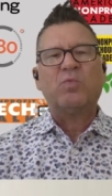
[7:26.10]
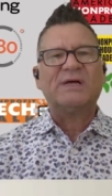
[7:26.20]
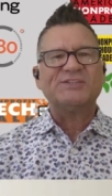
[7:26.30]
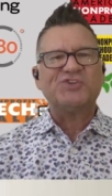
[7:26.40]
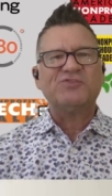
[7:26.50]
mm.
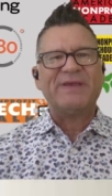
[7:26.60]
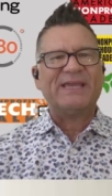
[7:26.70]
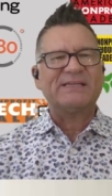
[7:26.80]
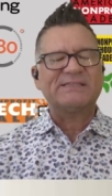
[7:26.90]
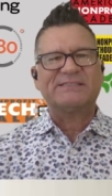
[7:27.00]
want to
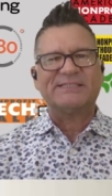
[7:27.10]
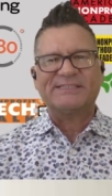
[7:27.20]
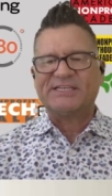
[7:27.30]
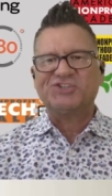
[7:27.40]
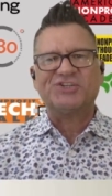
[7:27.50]
make
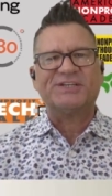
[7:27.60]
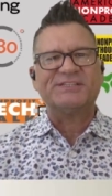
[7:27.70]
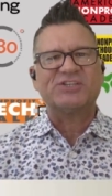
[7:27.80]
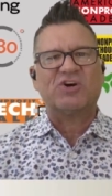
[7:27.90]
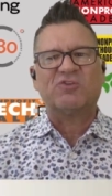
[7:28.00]

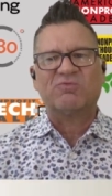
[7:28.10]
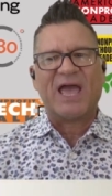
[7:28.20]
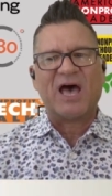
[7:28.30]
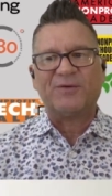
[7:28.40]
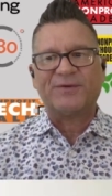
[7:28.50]
decisions
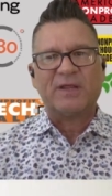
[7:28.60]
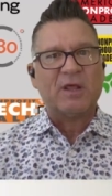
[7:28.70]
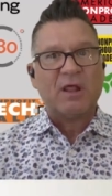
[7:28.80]
around